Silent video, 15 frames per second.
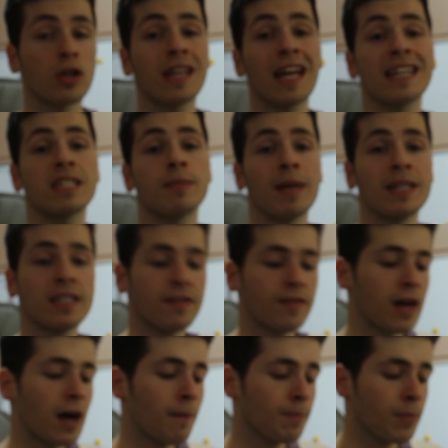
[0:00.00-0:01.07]
not that expensive
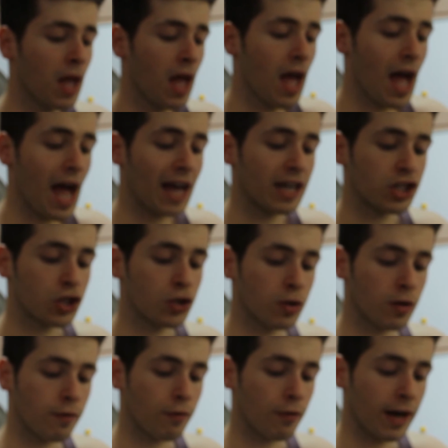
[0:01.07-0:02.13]
gum, and
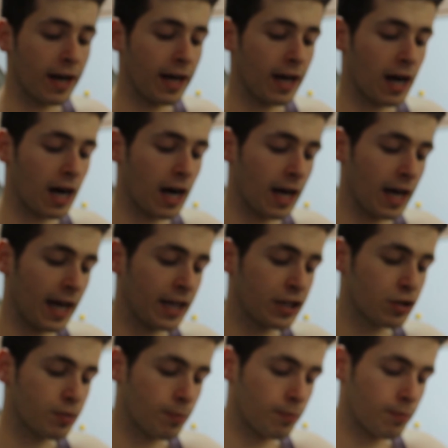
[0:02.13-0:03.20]
sugar-free, uh,
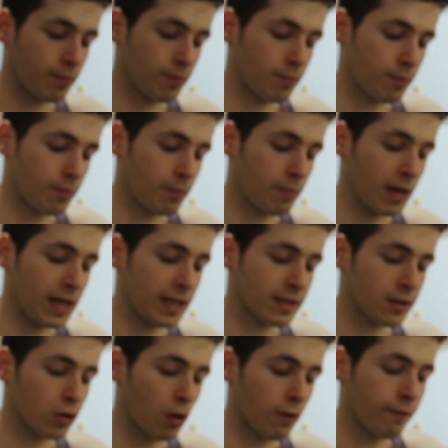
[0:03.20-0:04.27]
each
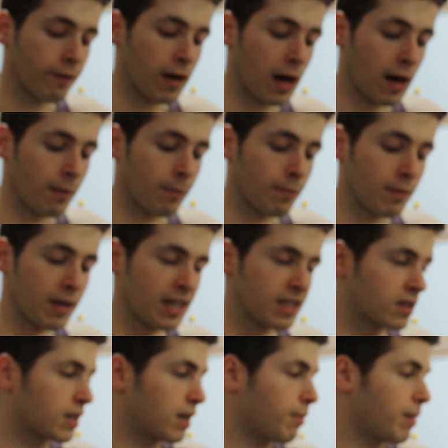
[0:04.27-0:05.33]
piece of gum
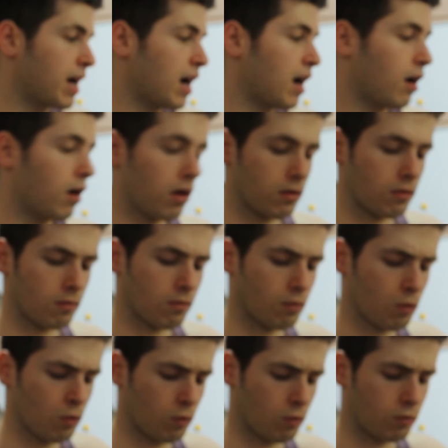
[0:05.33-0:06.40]
is about,
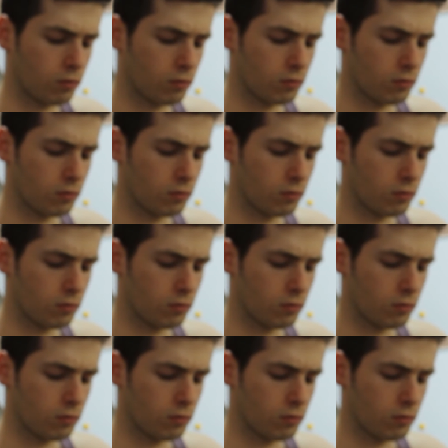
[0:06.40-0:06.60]
mm,